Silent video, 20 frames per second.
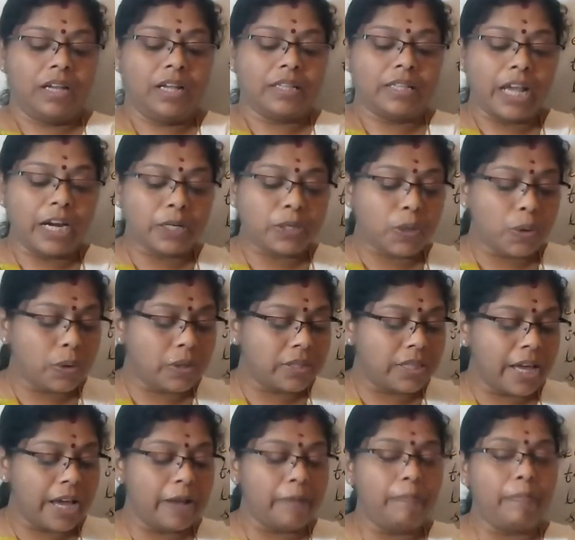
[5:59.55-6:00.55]
They took
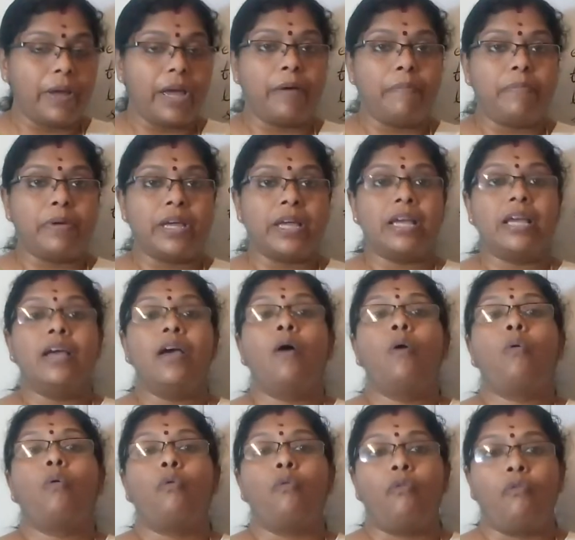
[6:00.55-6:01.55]
their baby
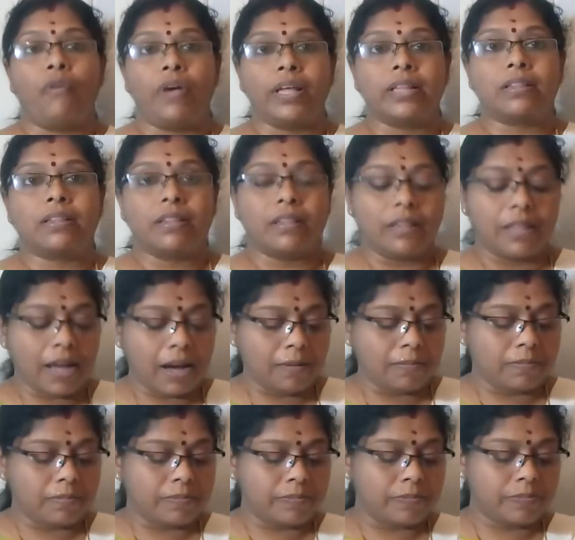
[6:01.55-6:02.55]
with
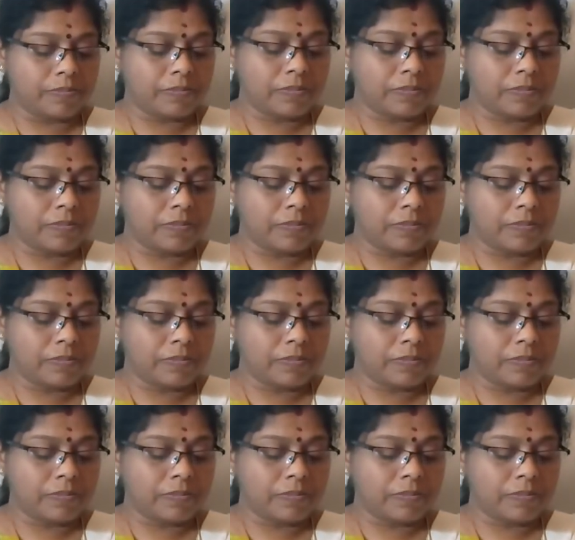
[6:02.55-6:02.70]
them.